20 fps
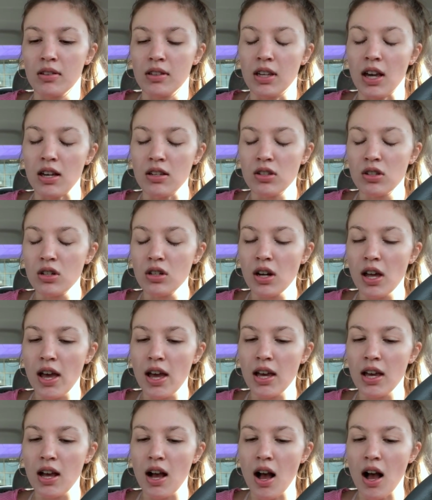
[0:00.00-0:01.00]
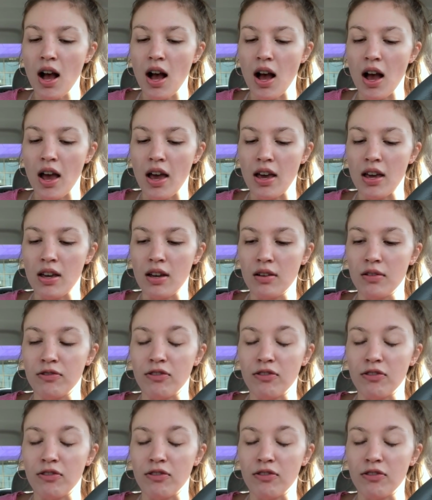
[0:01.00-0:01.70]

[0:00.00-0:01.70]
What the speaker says: yesterday I